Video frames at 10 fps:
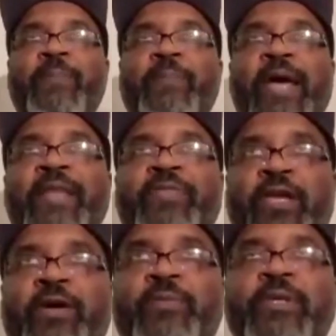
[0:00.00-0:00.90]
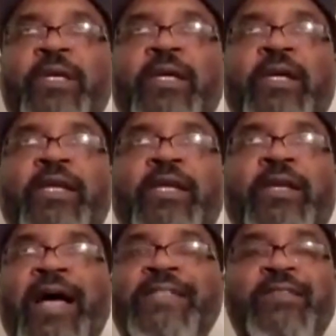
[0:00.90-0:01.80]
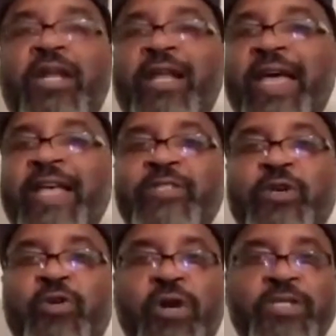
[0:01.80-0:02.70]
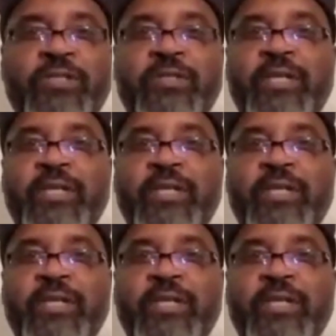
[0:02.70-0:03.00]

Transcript: I met them, you know, I started asking questions.